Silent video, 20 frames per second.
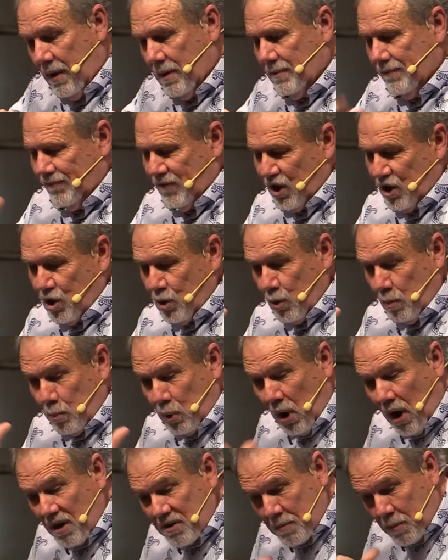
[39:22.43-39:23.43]
that you would
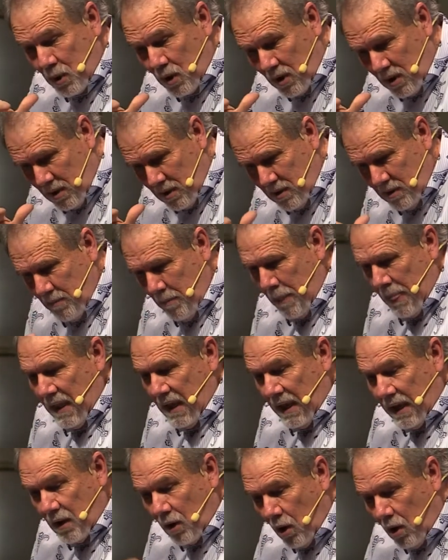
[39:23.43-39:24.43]
prosper
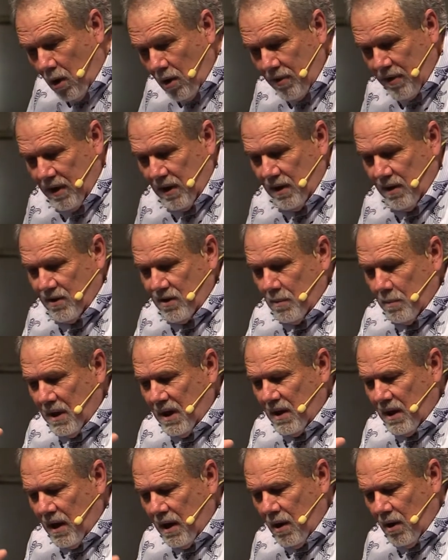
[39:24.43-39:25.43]
in all things and be
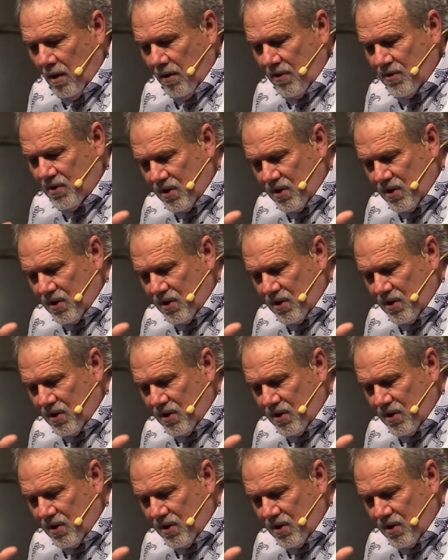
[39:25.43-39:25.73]
in health,